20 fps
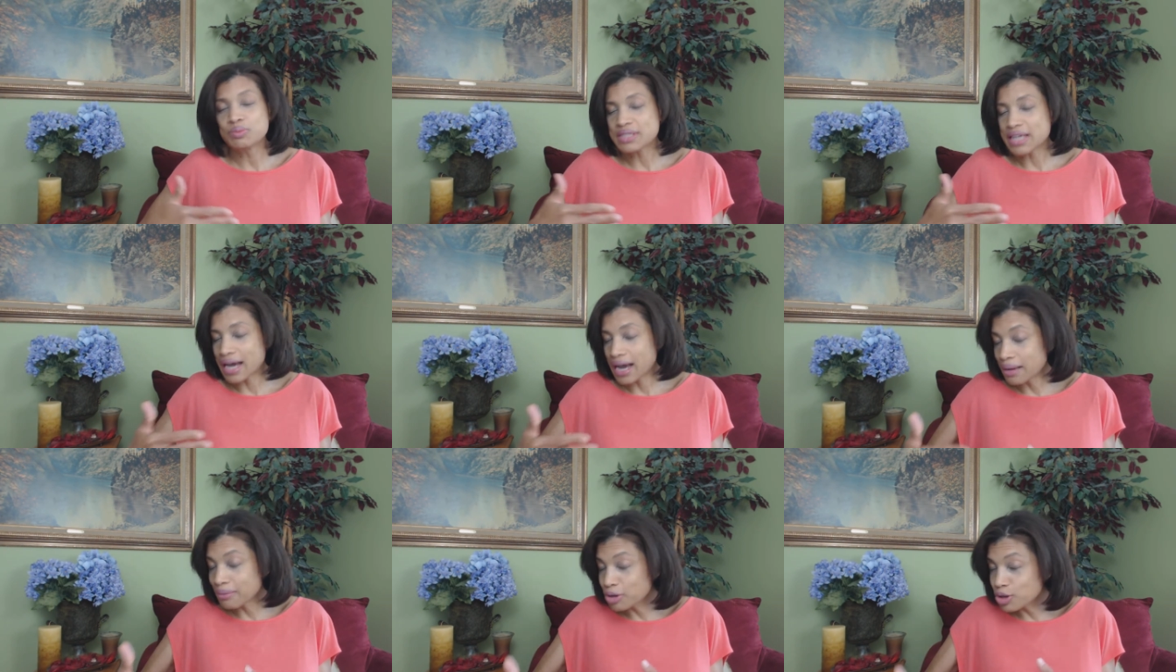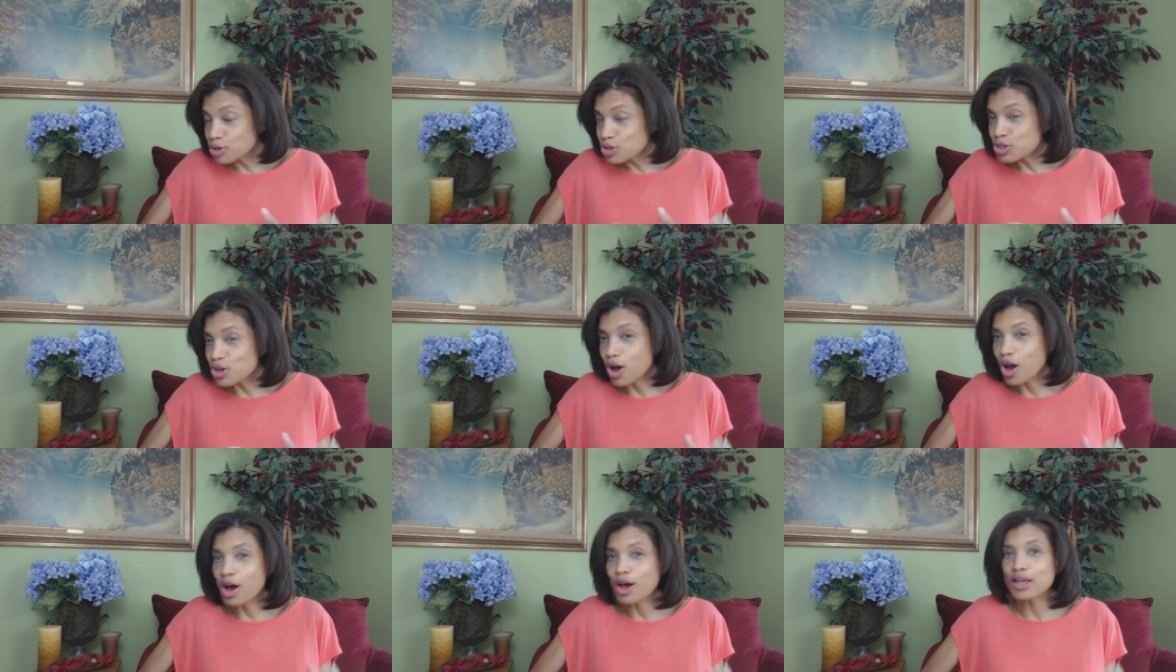time
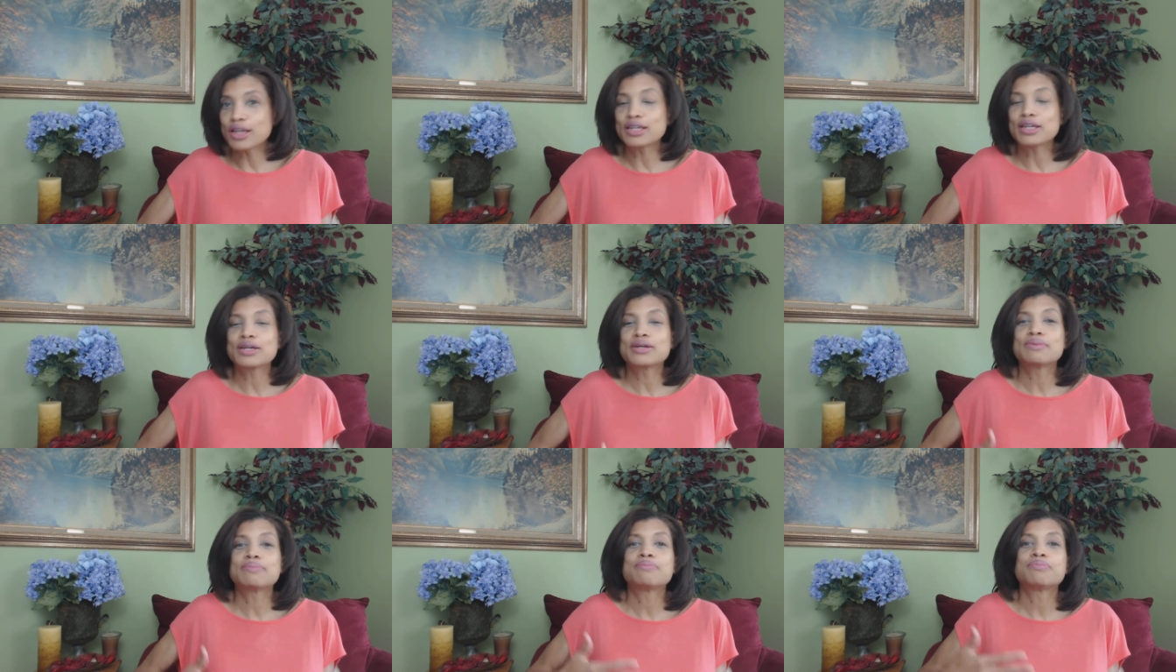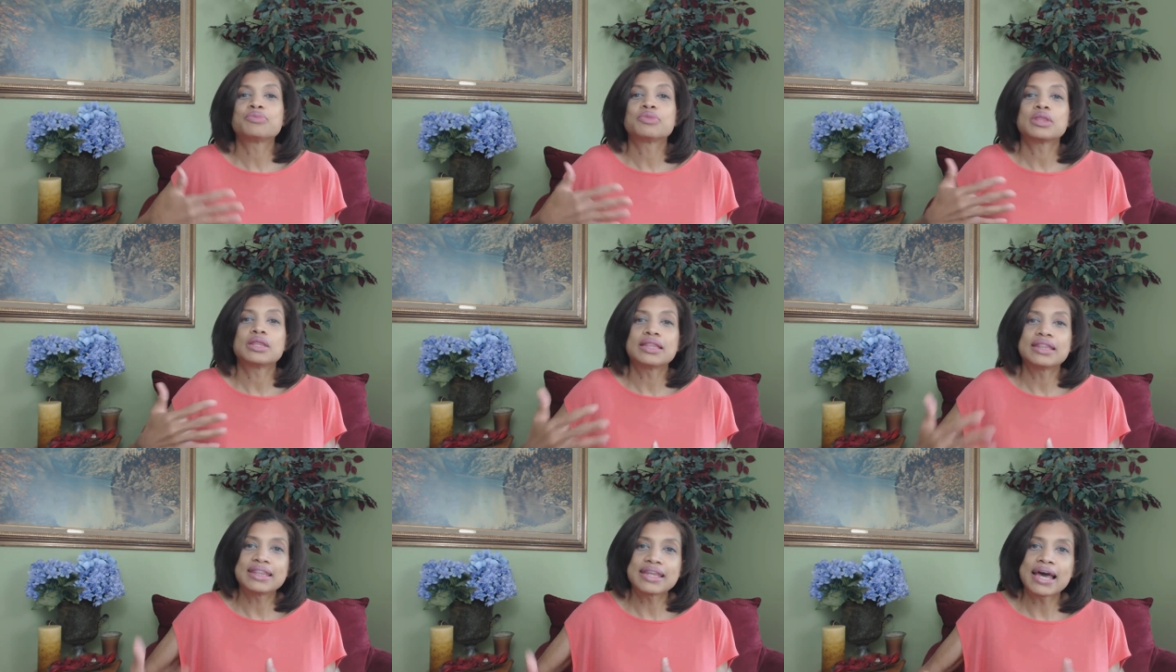goes on,
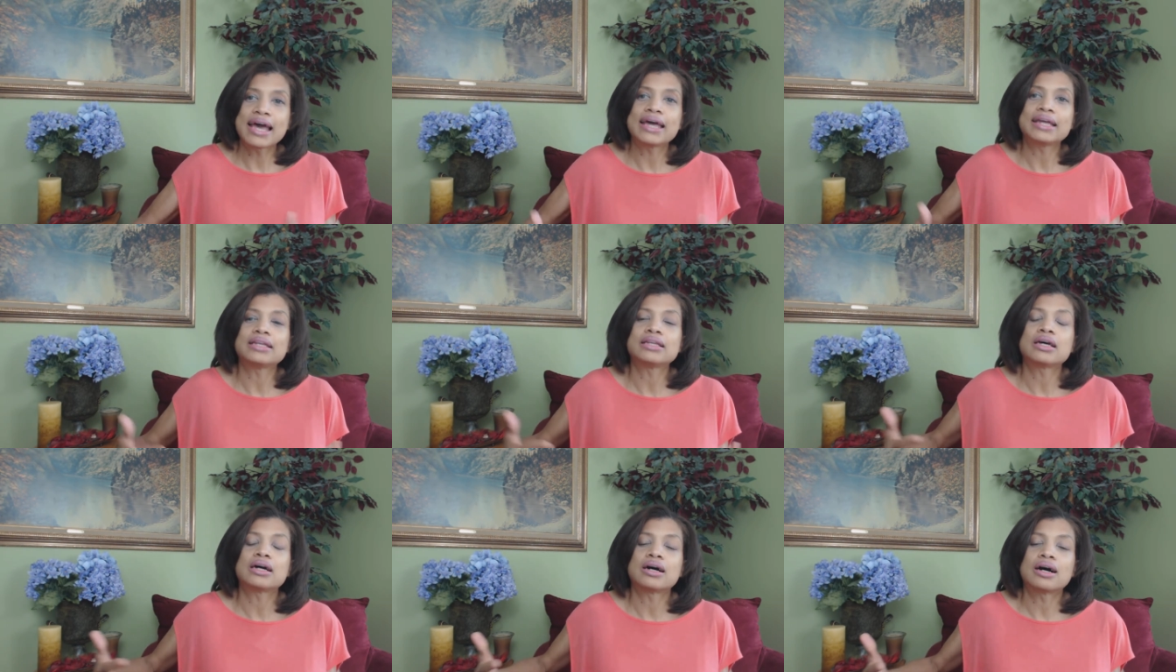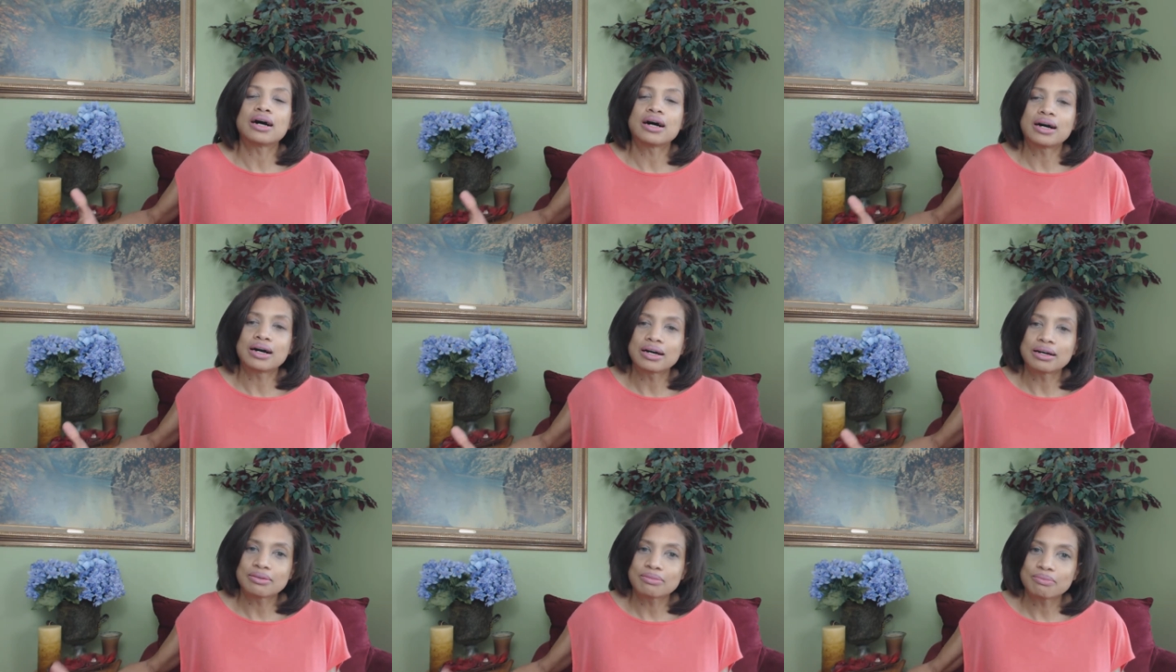then
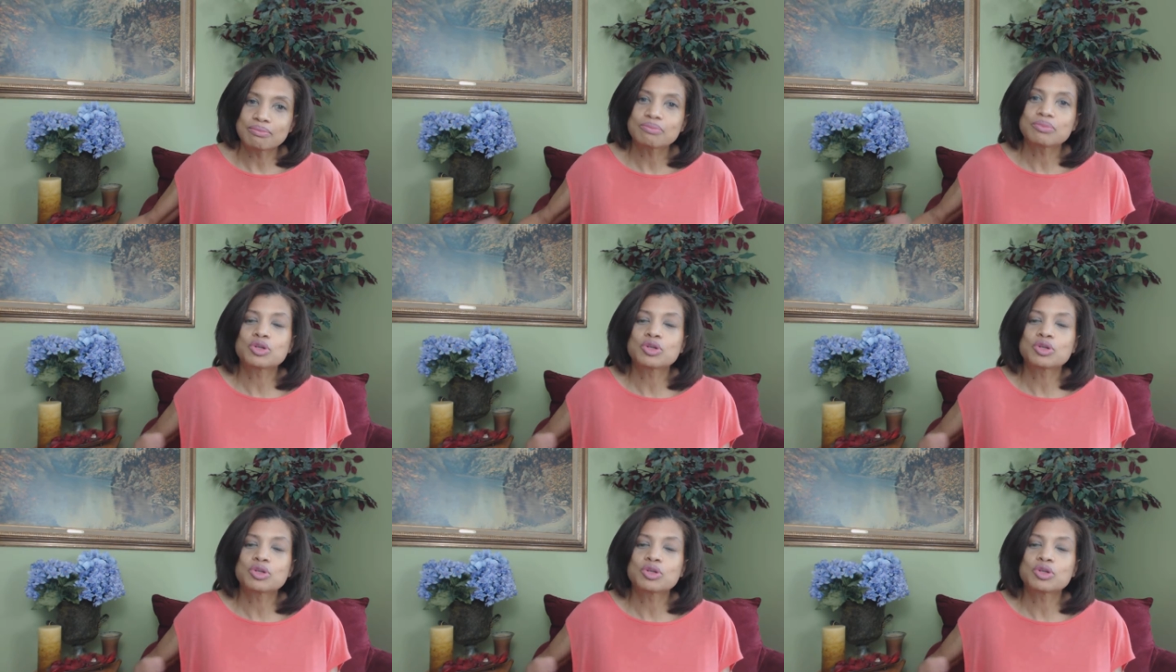uh,